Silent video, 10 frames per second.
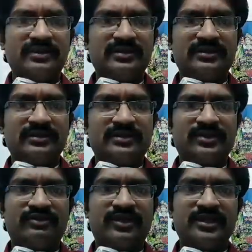And the
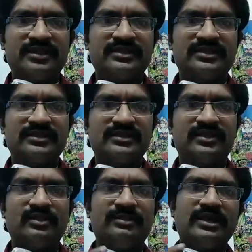fathers, it will
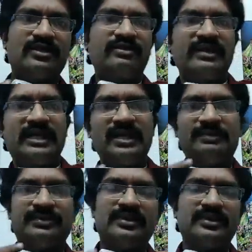be a lot of help
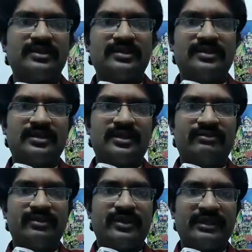if you
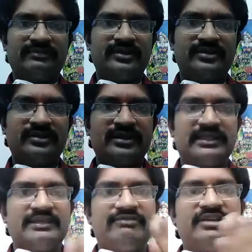have this.
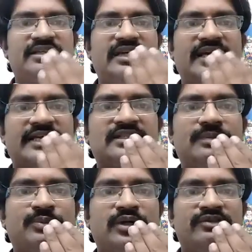With neck
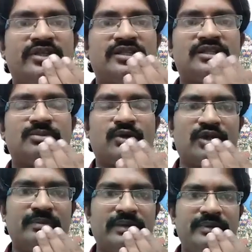support if it is a small
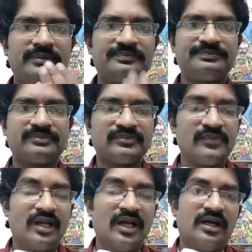baby.
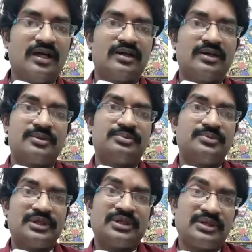There
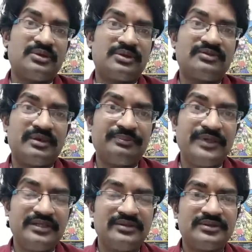are a lot of companies,
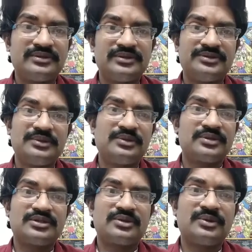it will cost
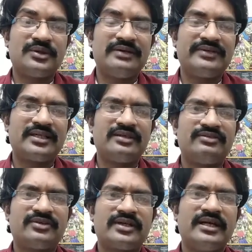around 1200 for
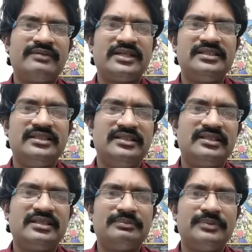an average Indian
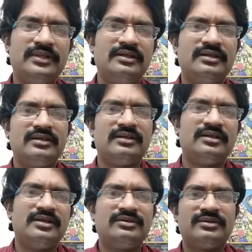company. It
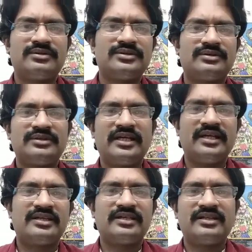will cost around
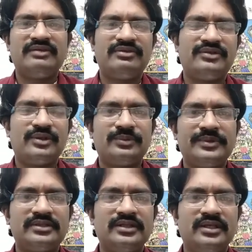300-350
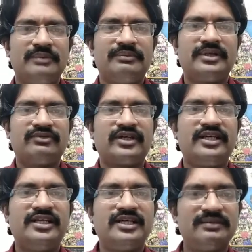rupees. But for
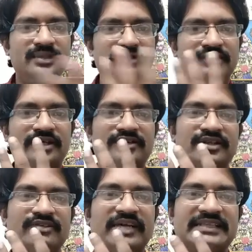Indian company, you will have to give
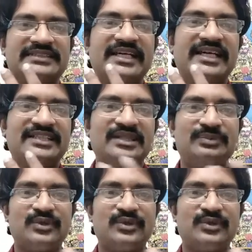extra head support.